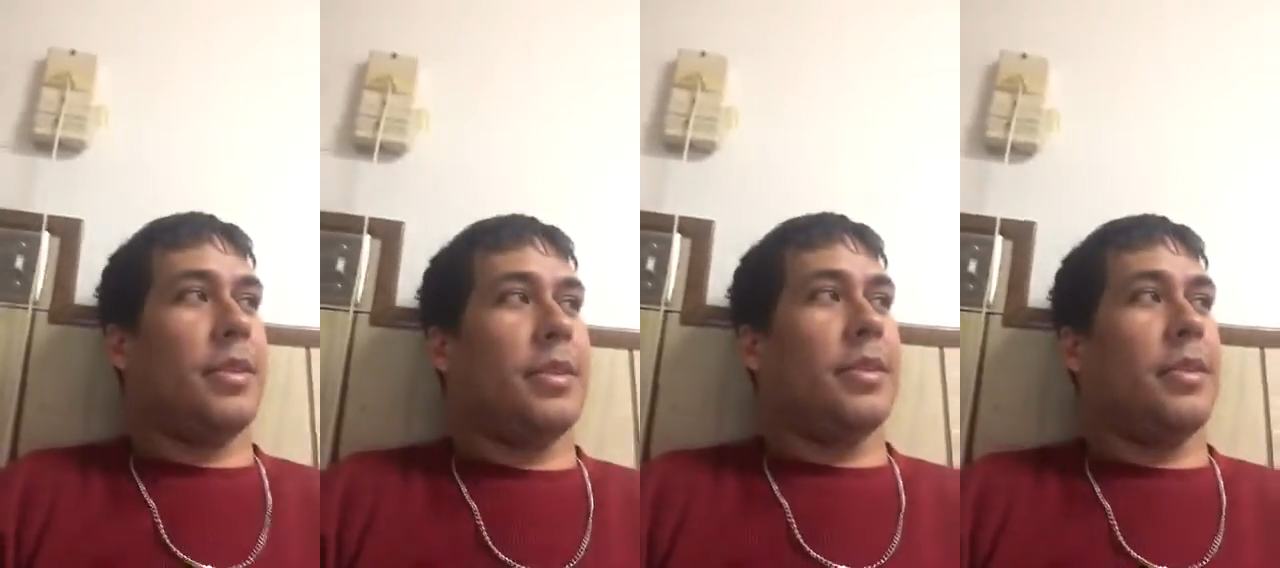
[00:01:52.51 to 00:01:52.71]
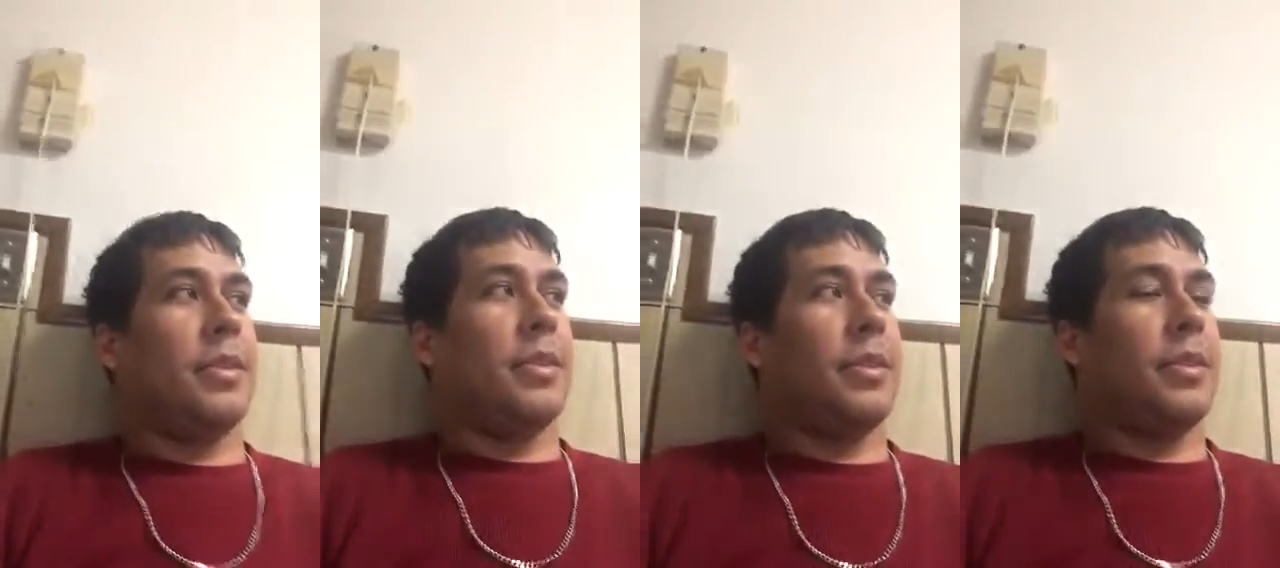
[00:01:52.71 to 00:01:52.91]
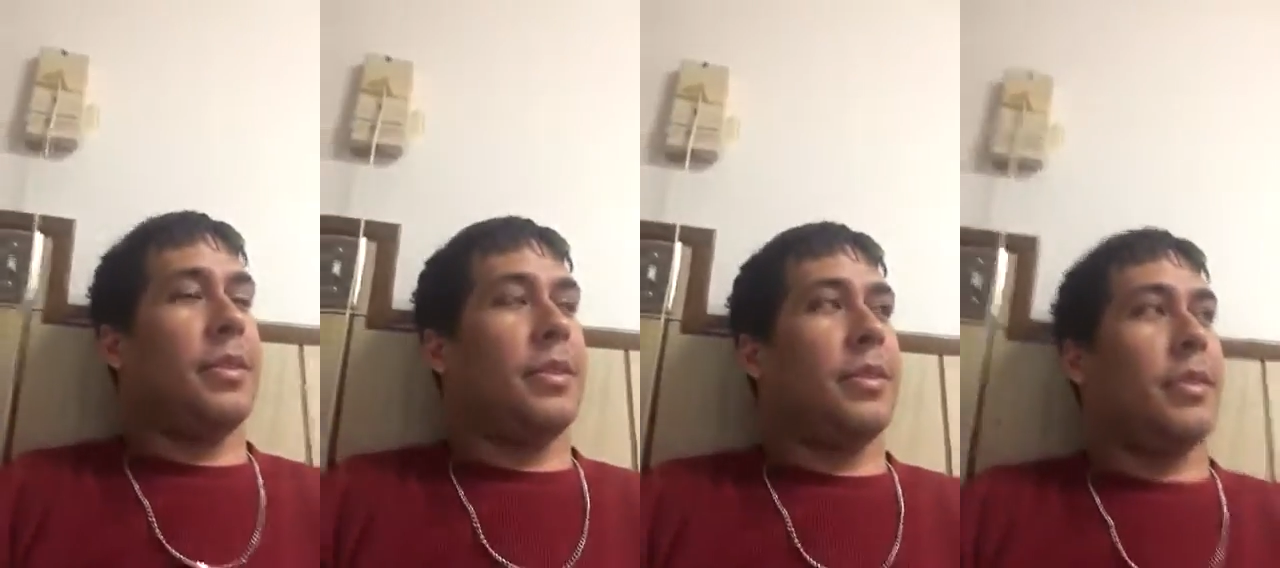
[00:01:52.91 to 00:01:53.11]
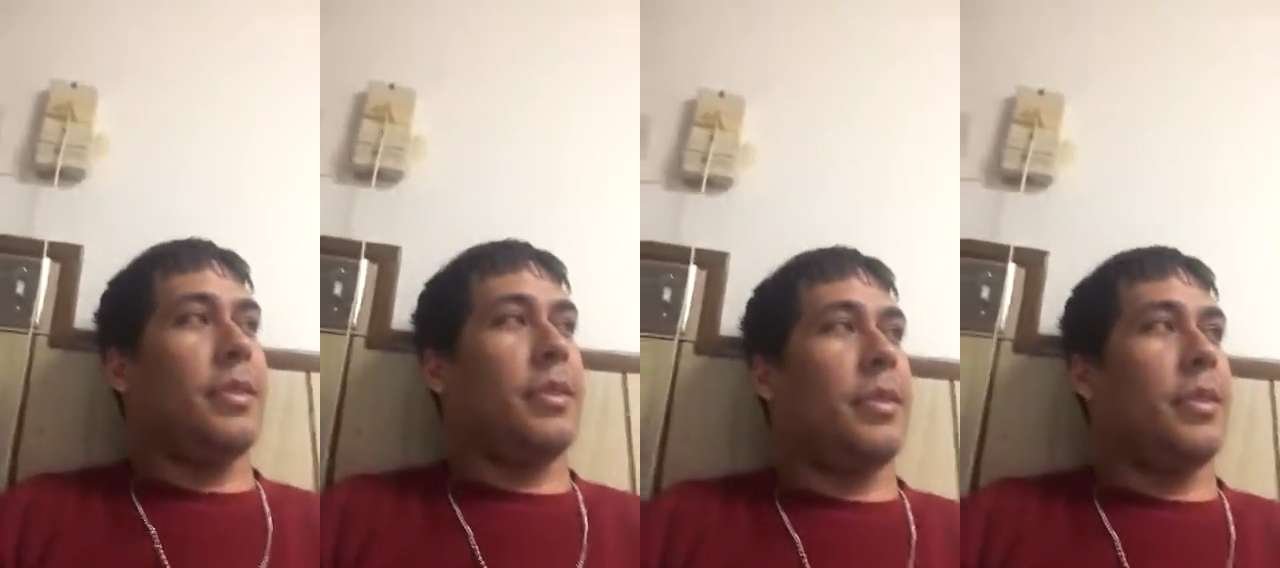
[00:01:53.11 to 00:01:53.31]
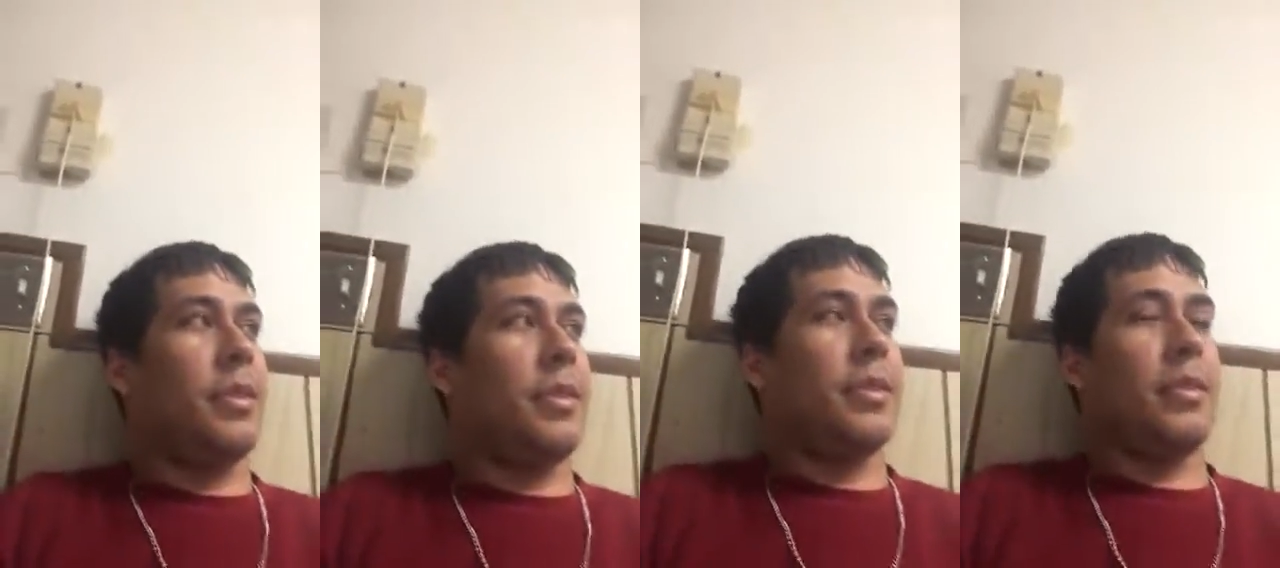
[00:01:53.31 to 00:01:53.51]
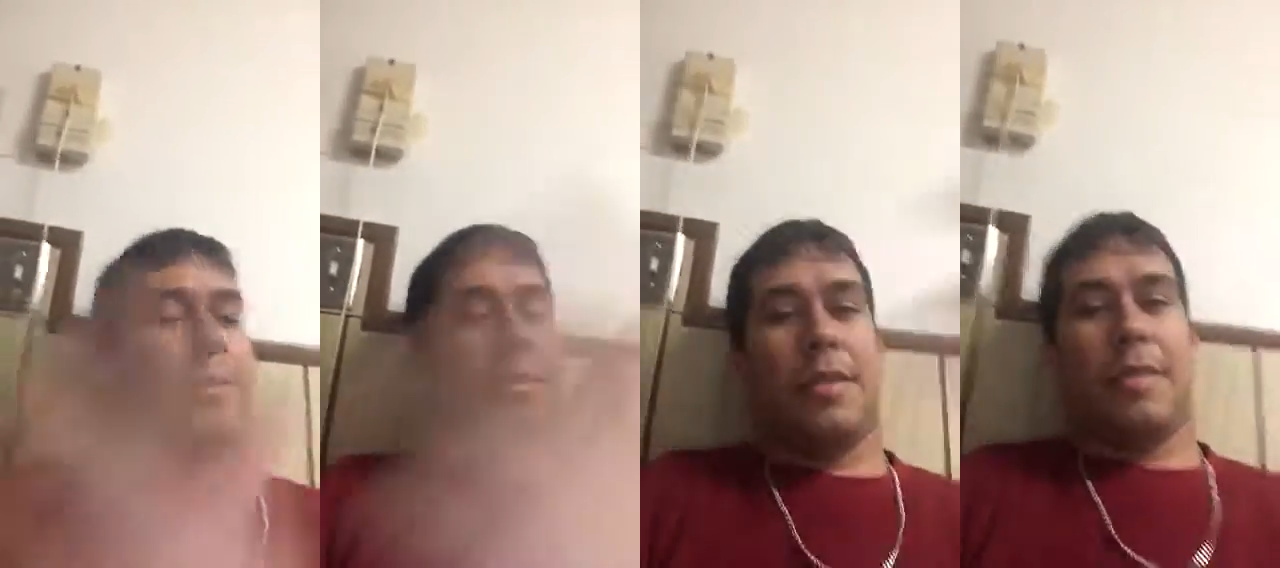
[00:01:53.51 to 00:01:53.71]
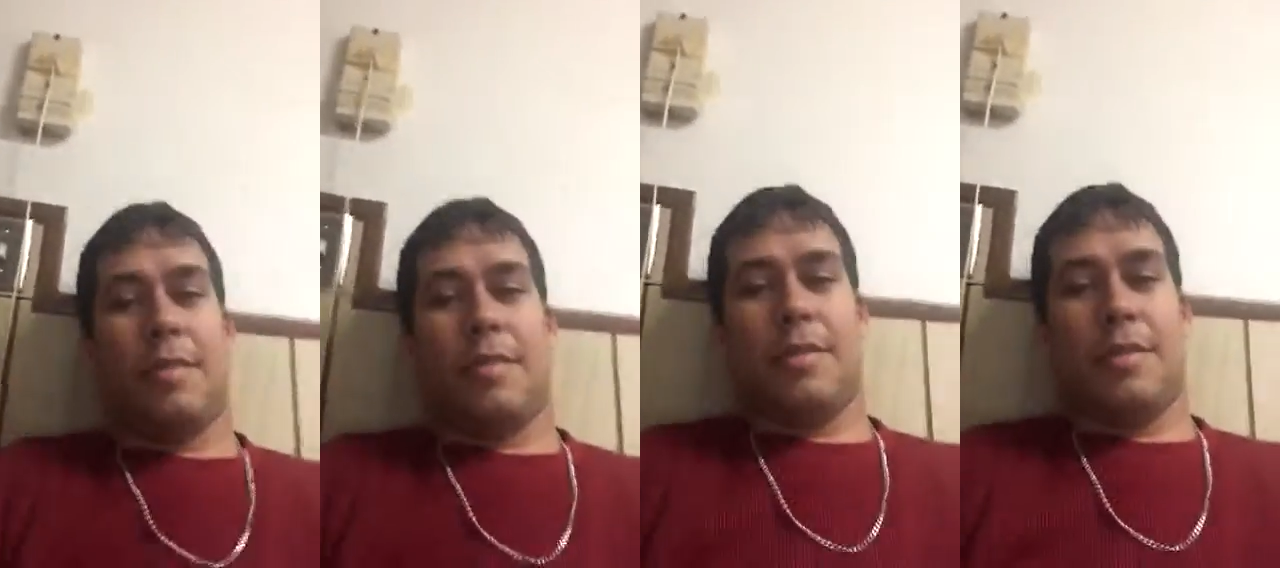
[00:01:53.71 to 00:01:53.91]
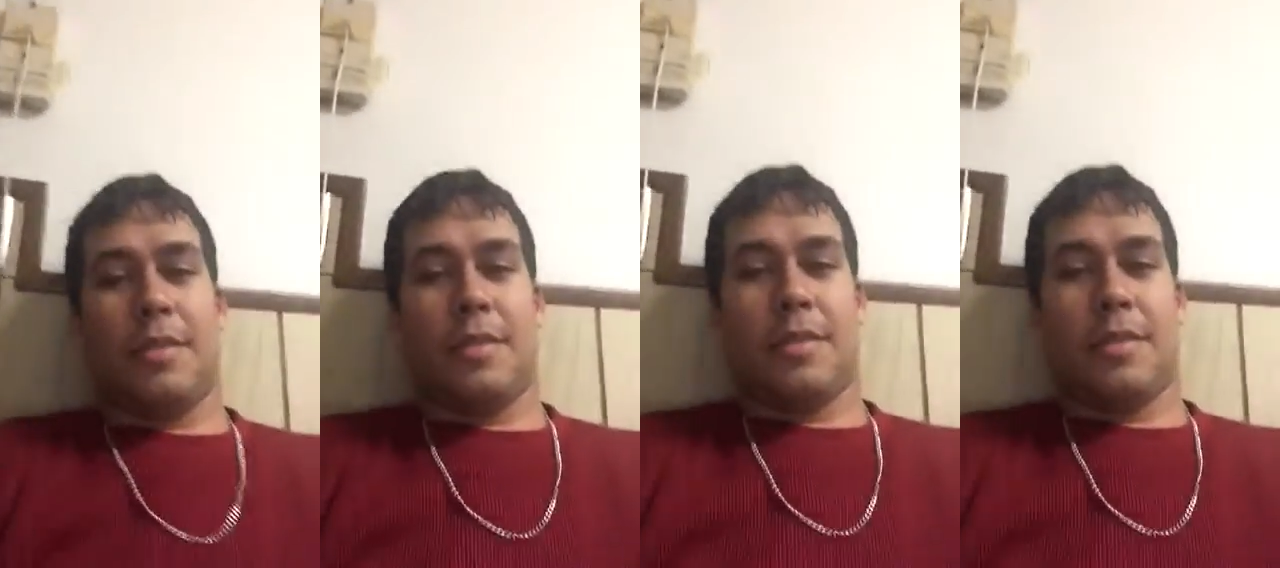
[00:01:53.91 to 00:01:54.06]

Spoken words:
as a way of